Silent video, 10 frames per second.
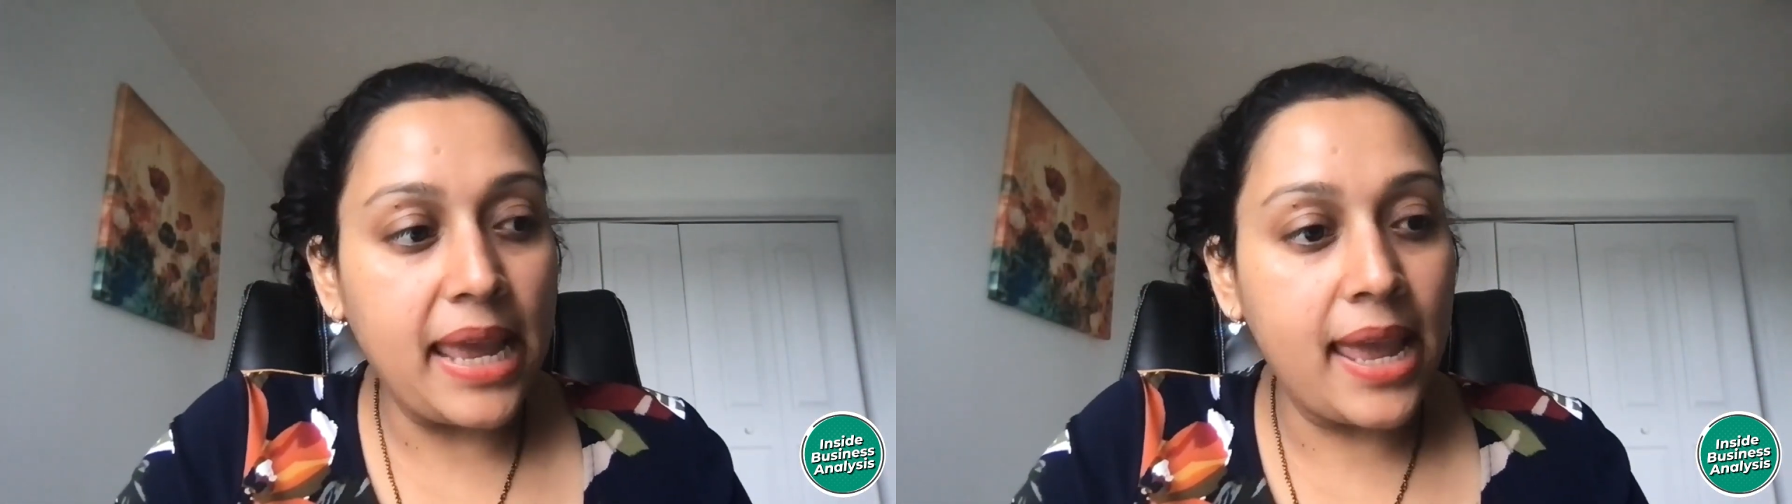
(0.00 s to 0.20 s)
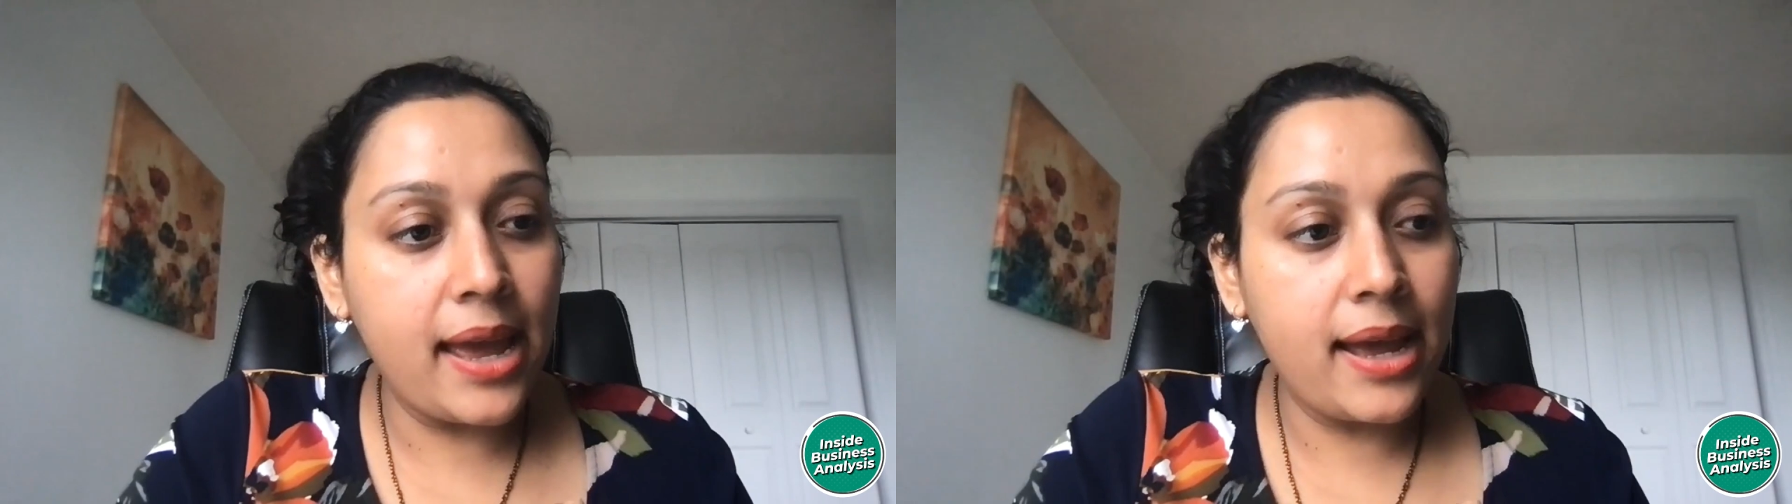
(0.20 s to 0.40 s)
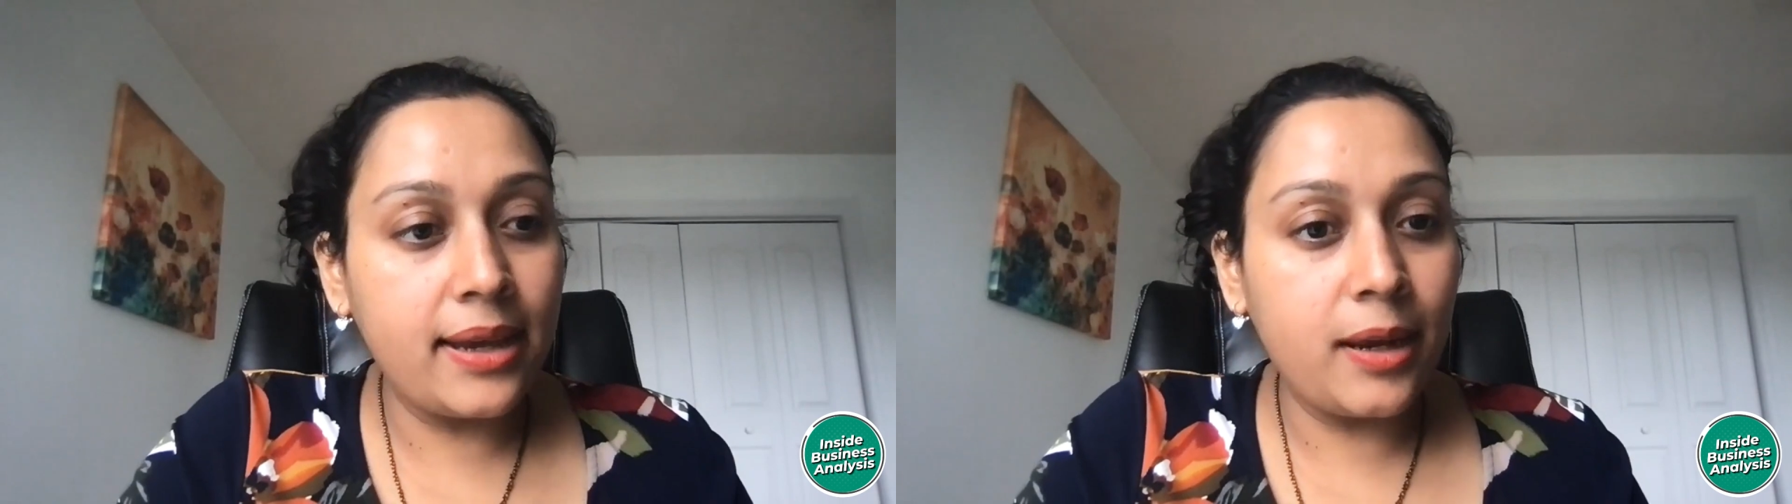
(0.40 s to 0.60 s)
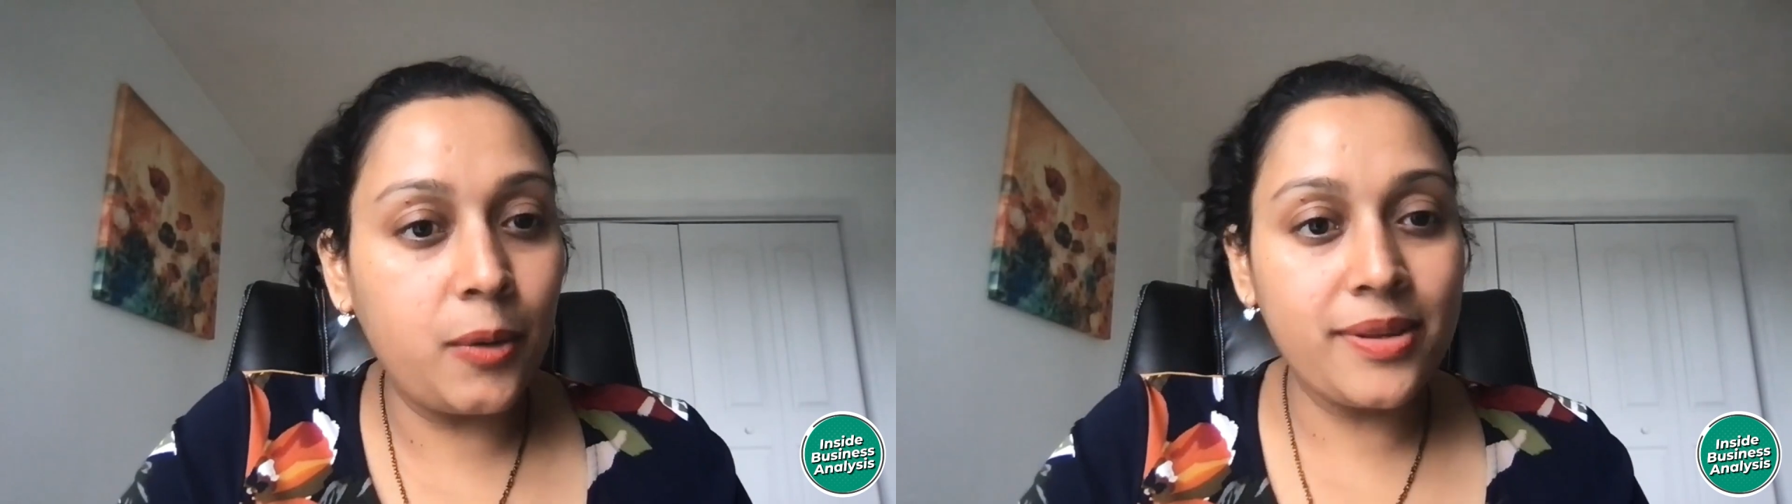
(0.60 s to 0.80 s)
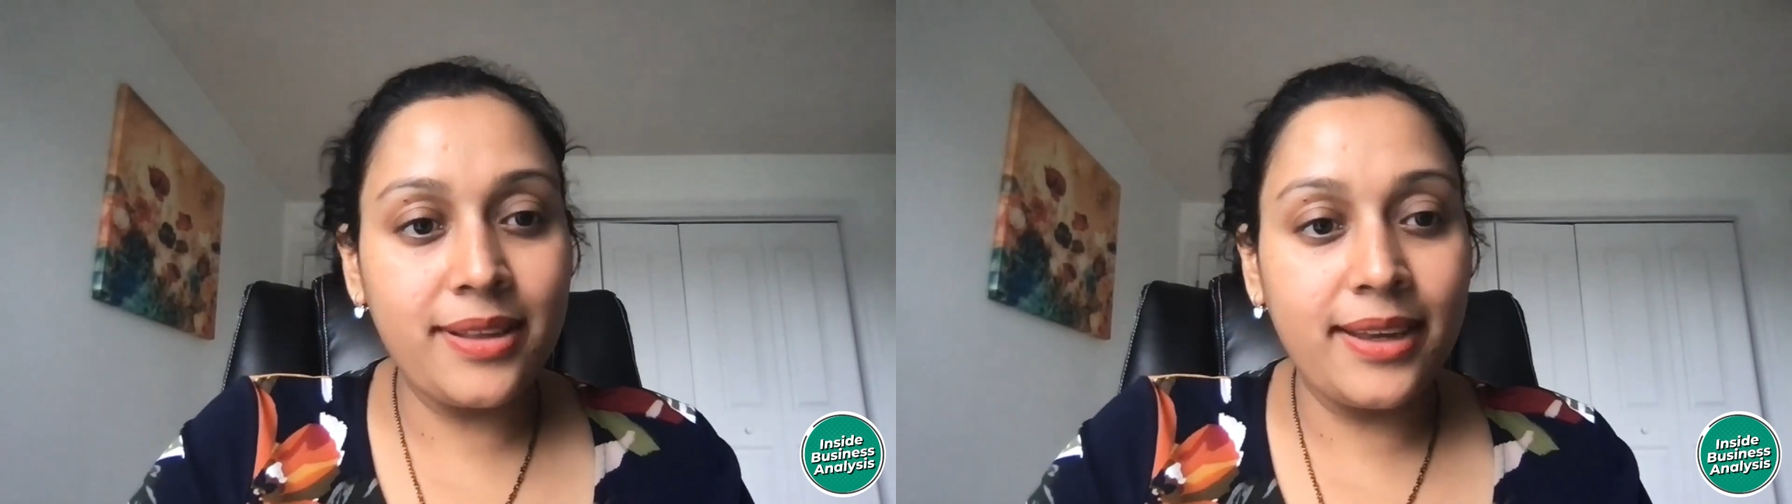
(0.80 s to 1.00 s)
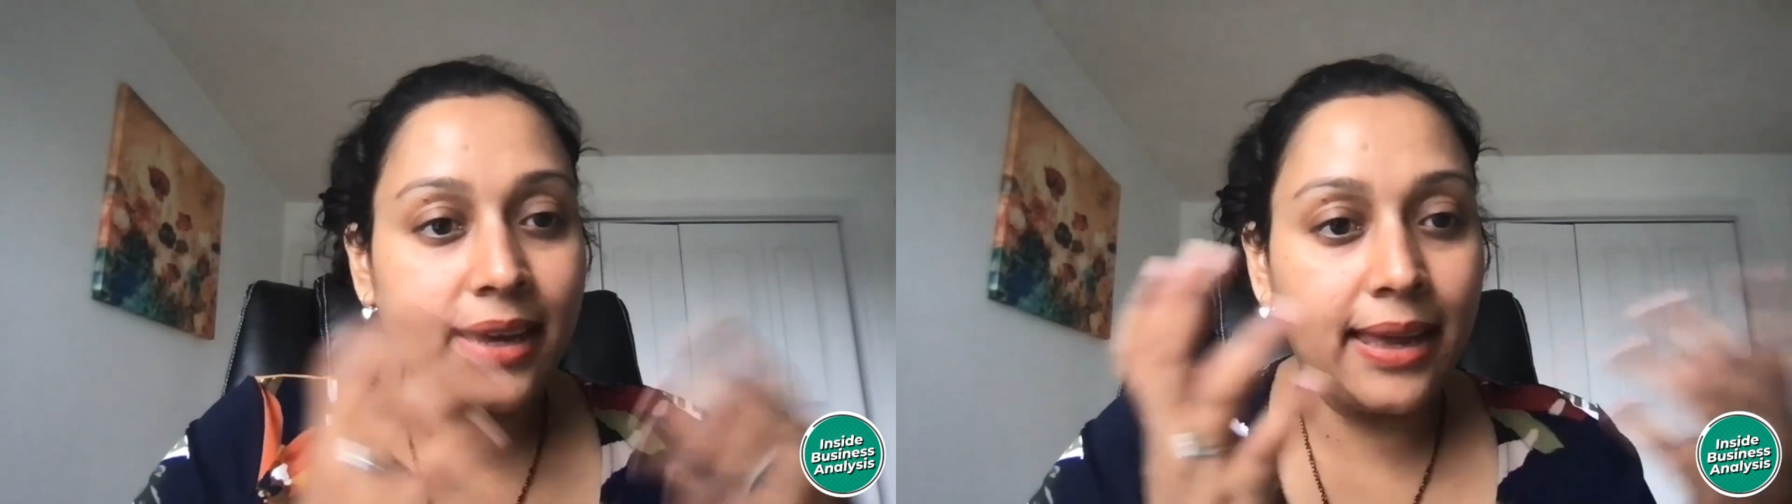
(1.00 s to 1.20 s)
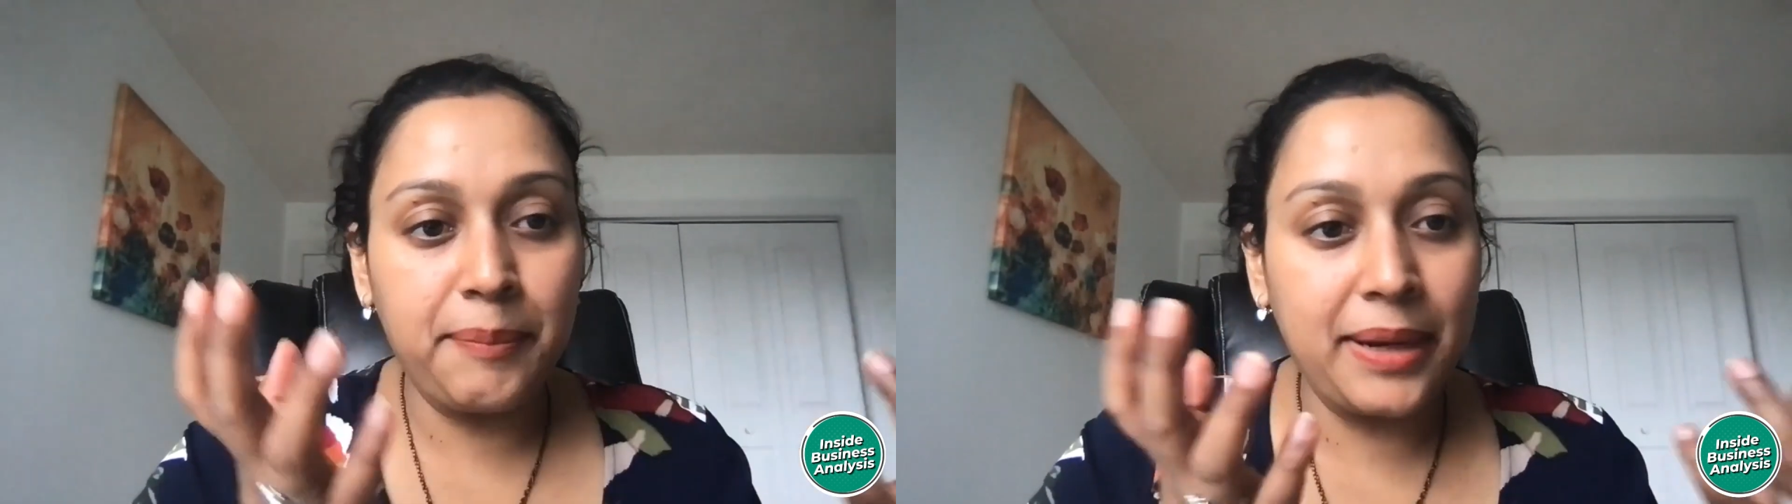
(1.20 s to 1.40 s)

And I was like,